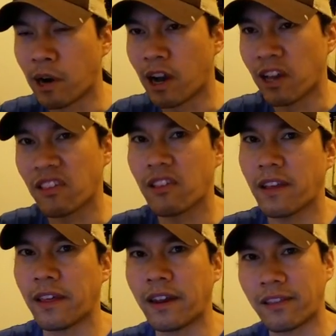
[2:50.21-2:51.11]
boss
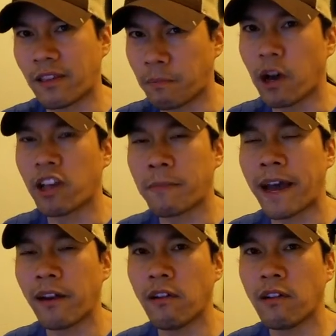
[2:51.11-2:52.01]
and then it says boss
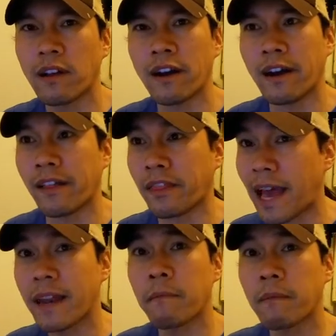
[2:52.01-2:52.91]
battle, uh,
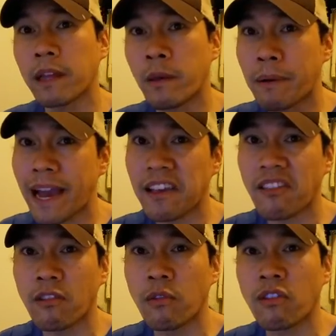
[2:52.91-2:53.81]
that in the
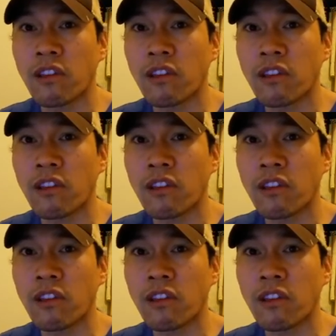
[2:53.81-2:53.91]
past